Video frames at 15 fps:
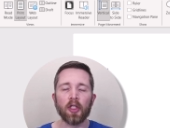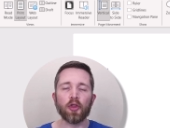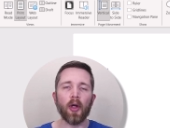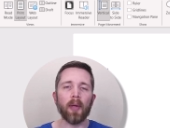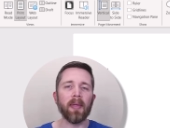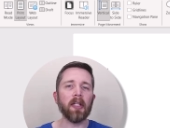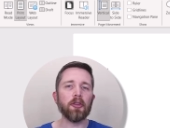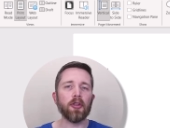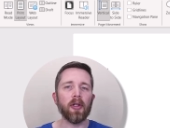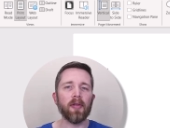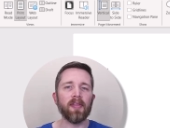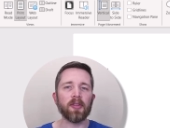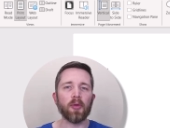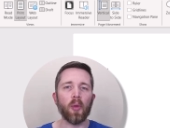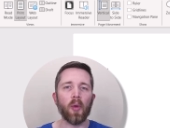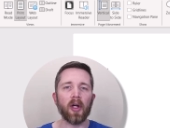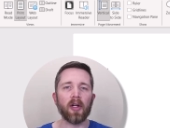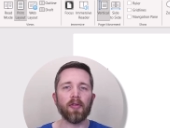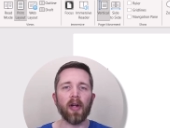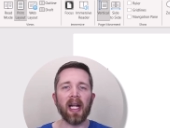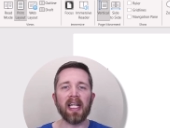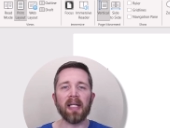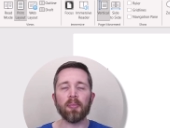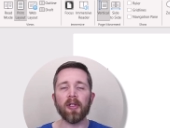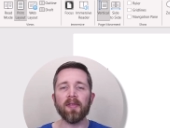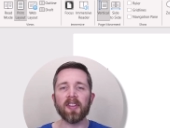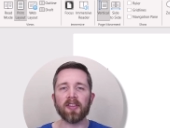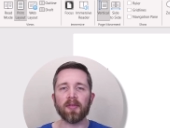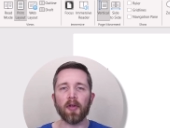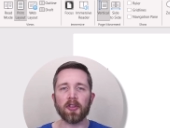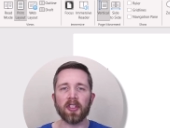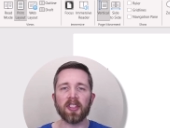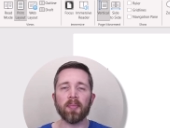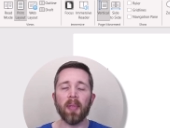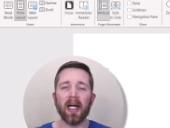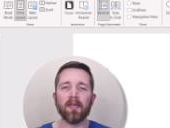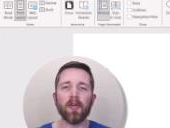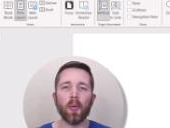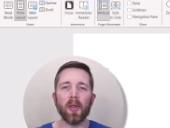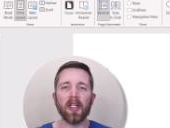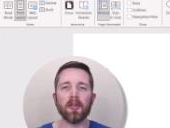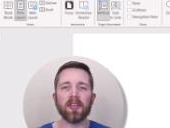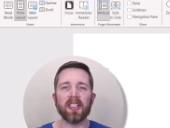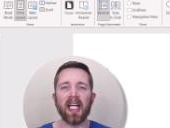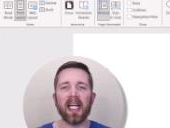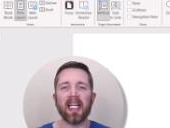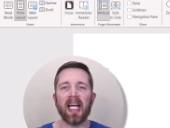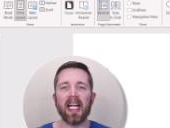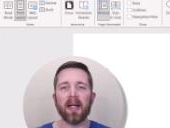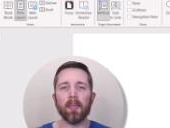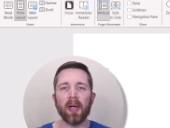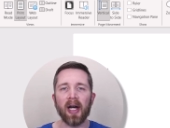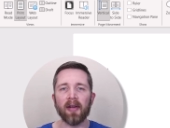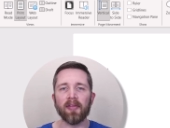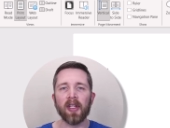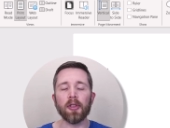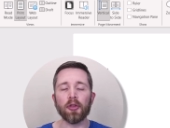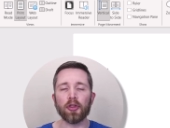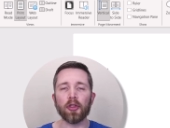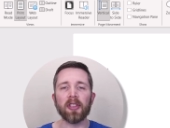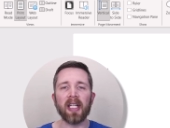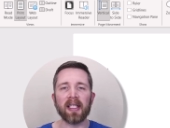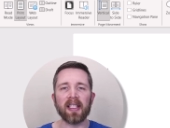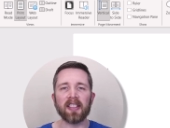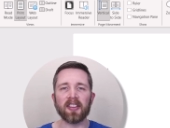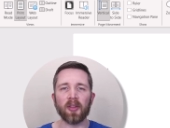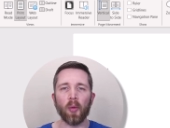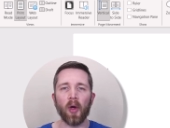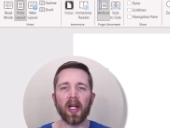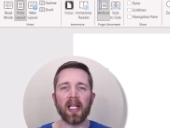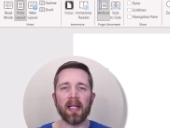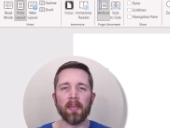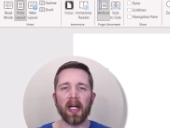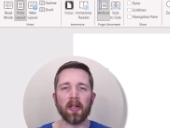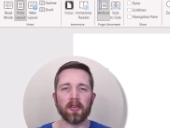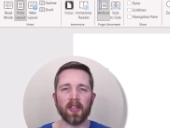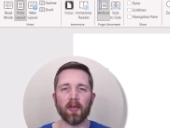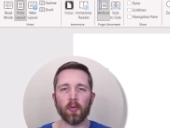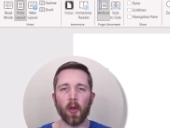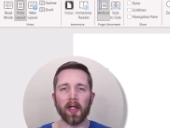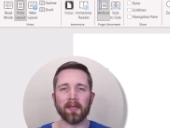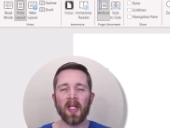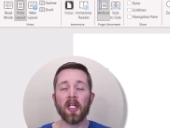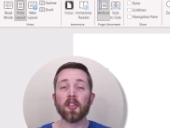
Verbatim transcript: so I'm not sure if this will work for any previous versions, but for Windows 10 and above, you should get this to work in Microsoft Word.